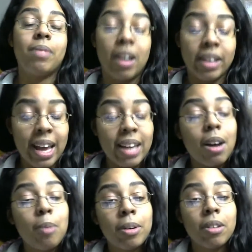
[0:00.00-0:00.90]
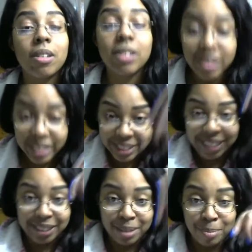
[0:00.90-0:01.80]
Again, I'll put all the links
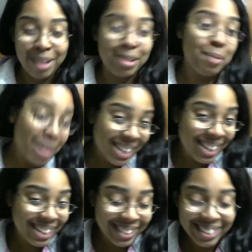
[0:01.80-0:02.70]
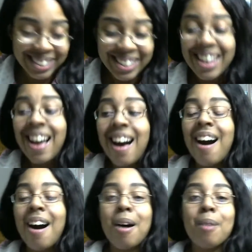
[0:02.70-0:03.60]
at the bottom here.
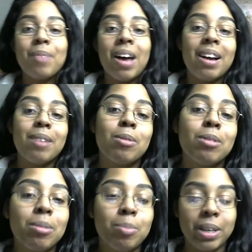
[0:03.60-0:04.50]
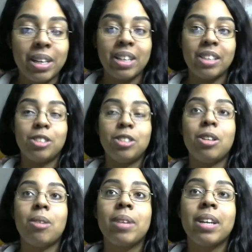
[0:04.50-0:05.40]
I will be
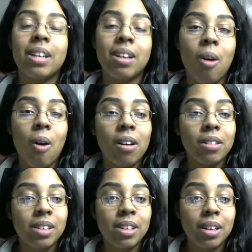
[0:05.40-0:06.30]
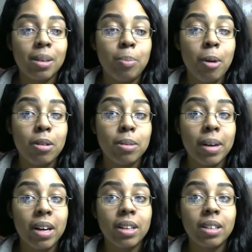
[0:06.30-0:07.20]
showing all the
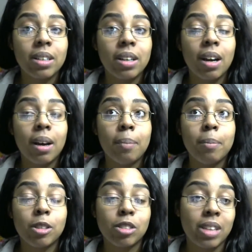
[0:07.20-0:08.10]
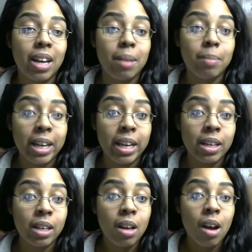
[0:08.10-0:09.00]
Pokemon merch that I
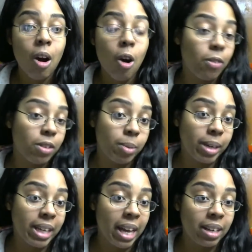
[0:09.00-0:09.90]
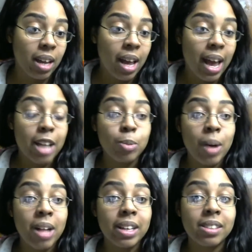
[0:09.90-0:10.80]
made over the weekend, as
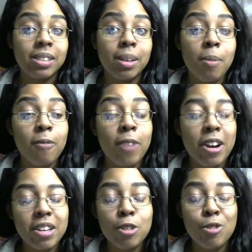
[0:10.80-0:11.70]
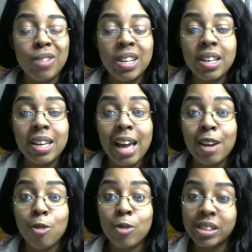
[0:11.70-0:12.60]
well as some very unique
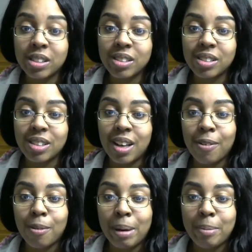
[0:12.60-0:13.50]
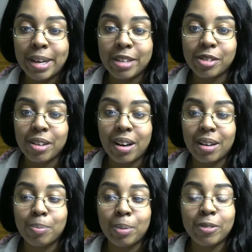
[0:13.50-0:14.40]
and original stuff on my Patreon.
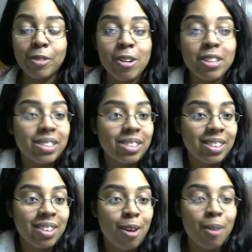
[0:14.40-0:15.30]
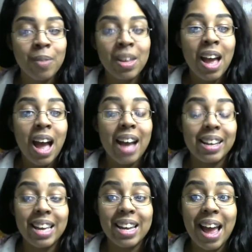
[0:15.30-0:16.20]
But of course, you know, I
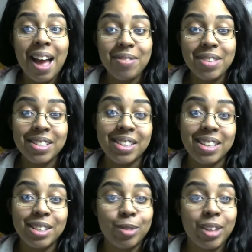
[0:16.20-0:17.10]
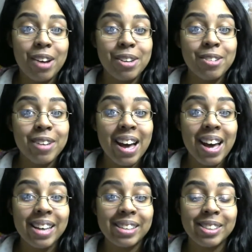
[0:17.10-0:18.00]
can't have these things without you
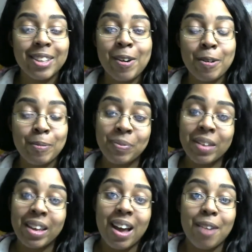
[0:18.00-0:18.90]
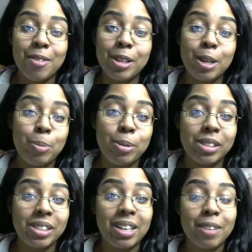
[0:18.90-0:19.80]
guys, so I really
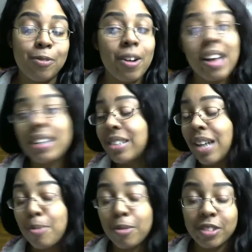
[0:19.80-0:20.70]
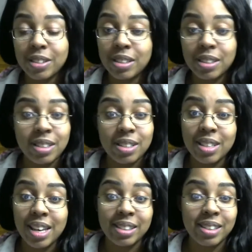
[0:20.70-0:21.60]
appreciate it for any type of assistance,
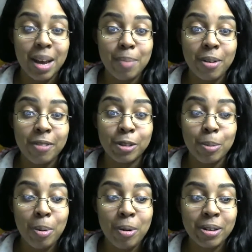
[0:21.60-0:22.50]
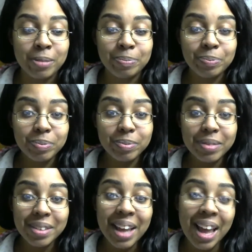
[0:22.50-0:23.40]
any type of support
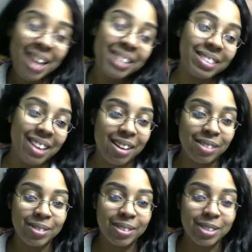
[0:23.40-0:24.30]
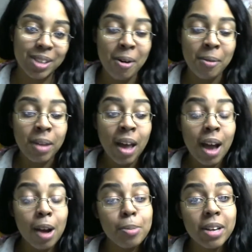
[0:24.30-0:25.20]
and love. So
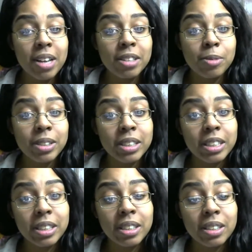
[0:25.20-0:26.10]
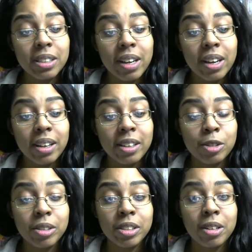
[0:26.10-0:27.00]
I hope you guys are really
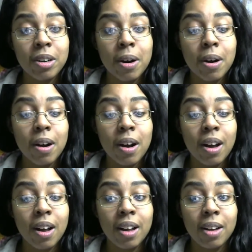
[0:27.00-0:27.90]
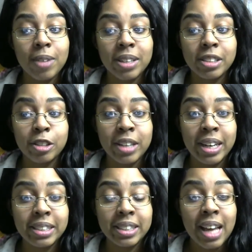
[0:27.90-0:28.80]
enjoy your rest of your
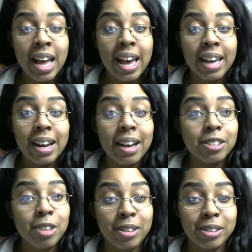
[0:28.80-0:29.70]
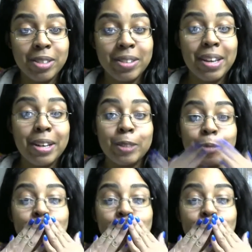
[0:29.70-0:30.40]
night, and I'll talk to you later.